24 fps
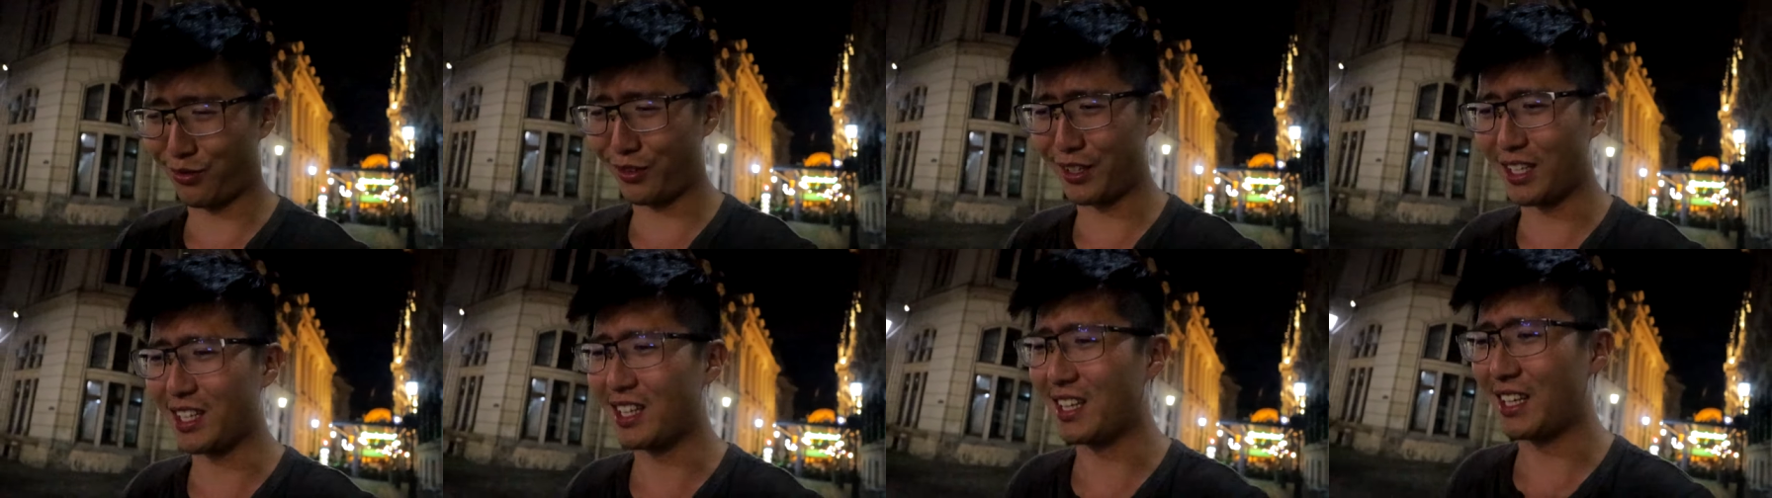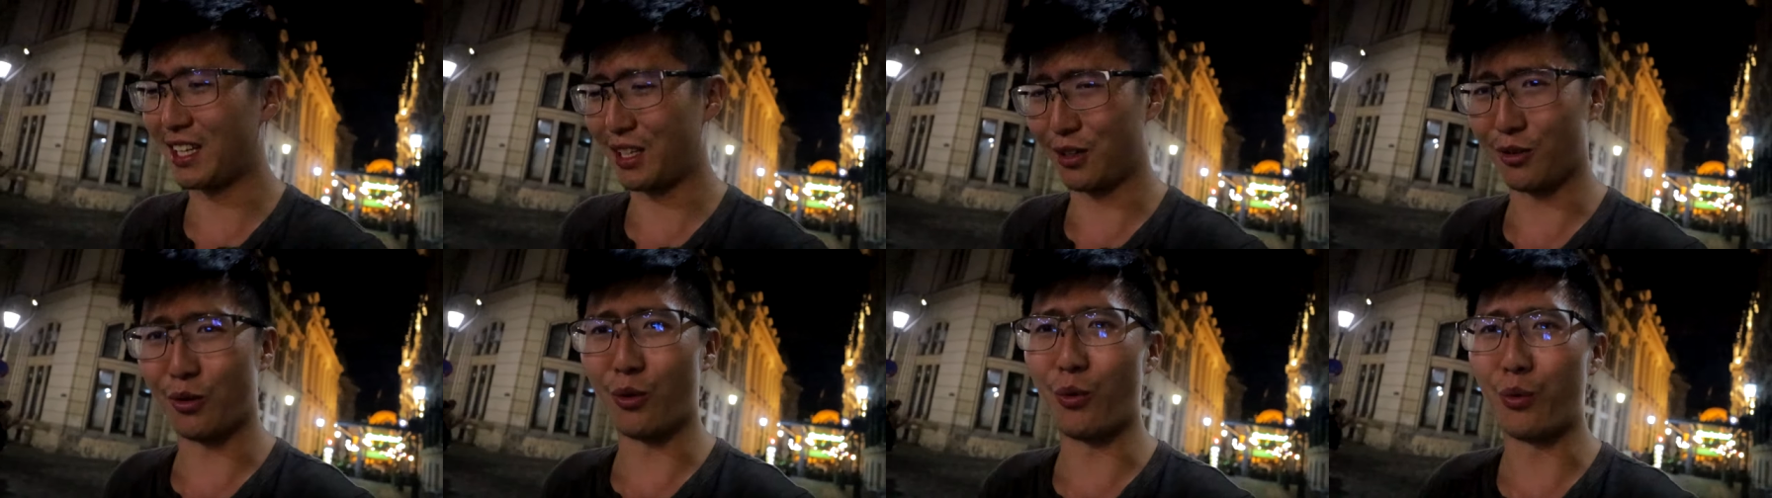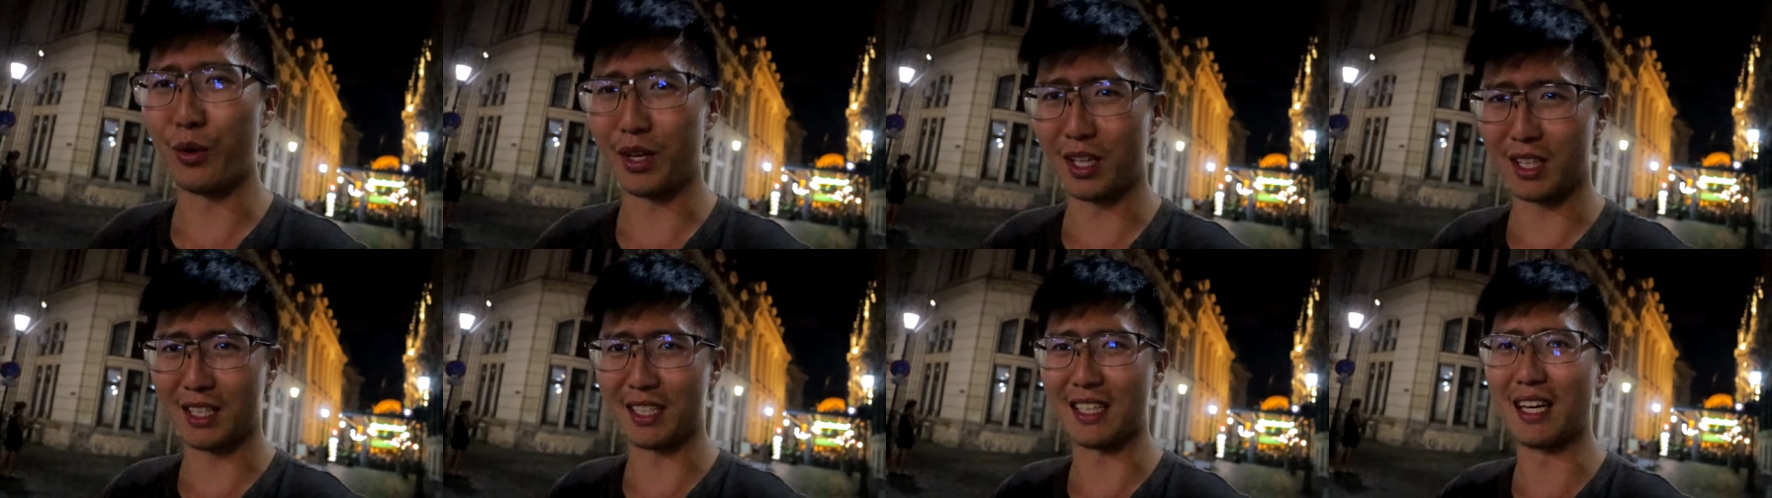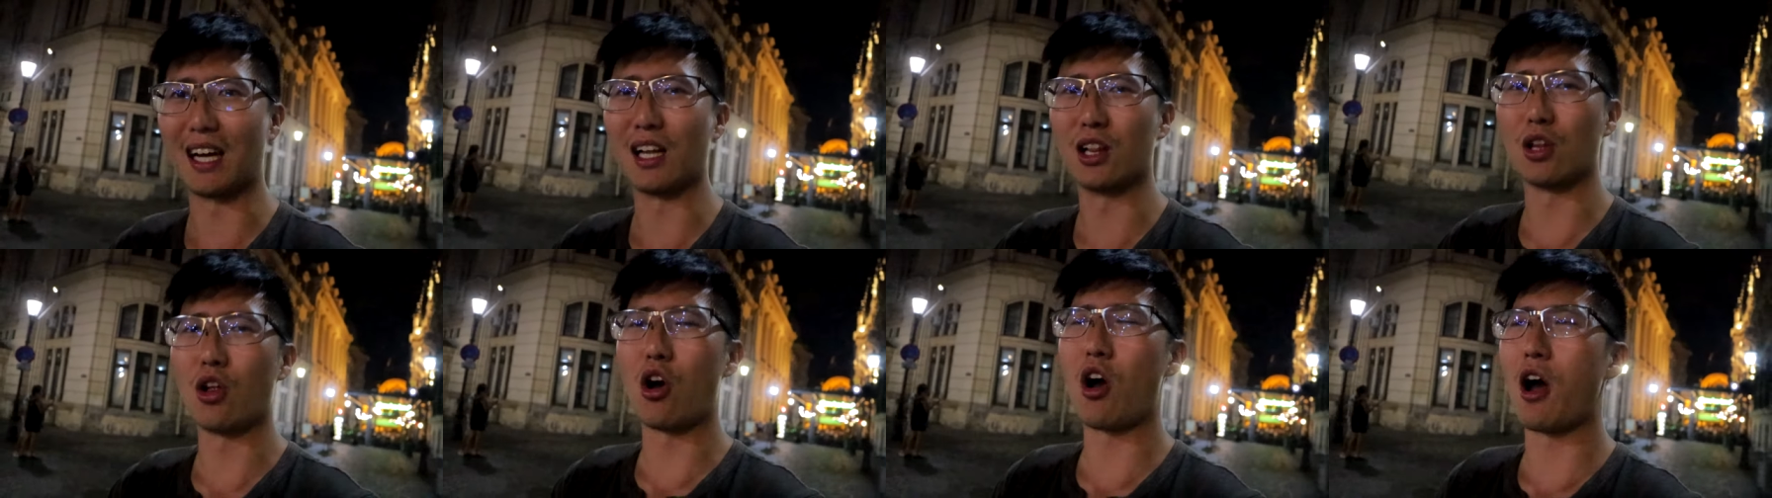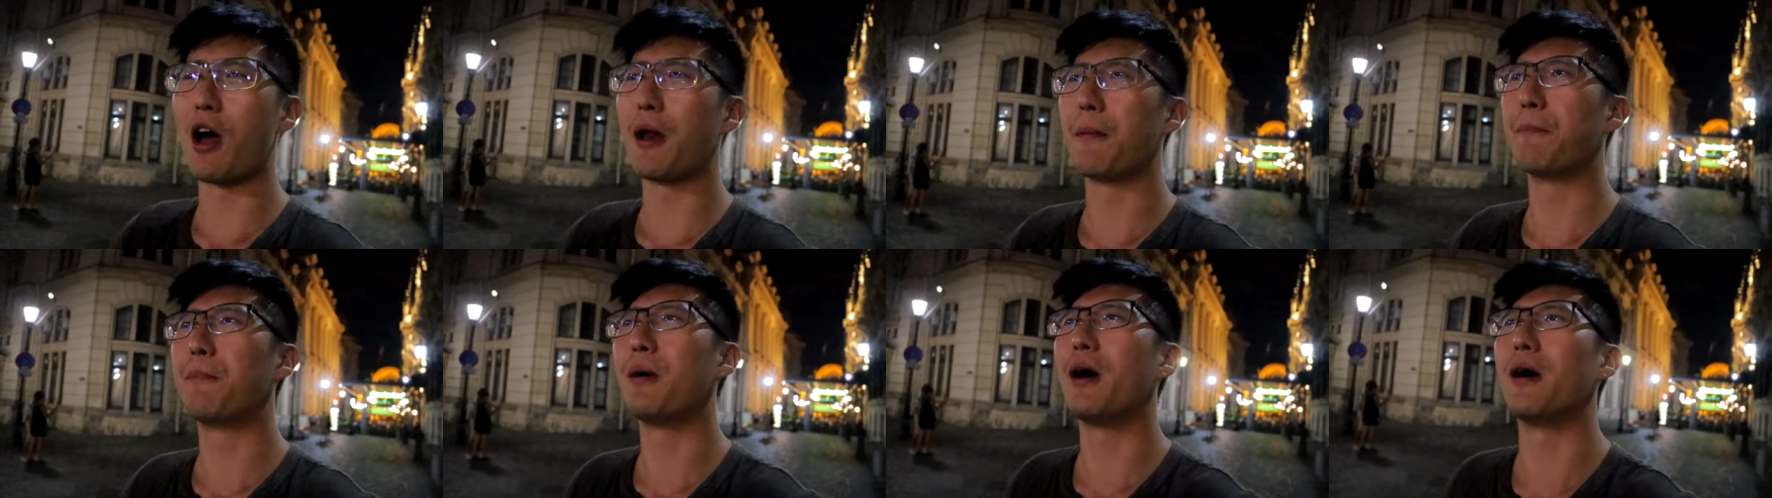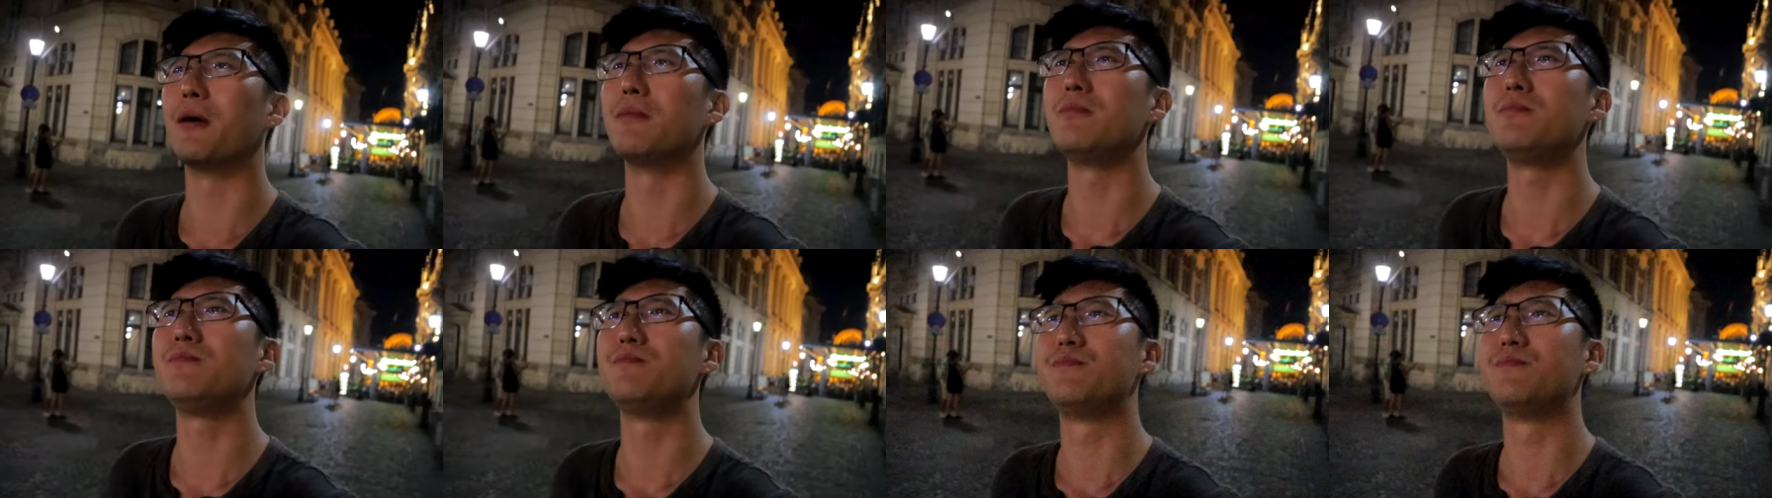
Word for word: really, really a lot. But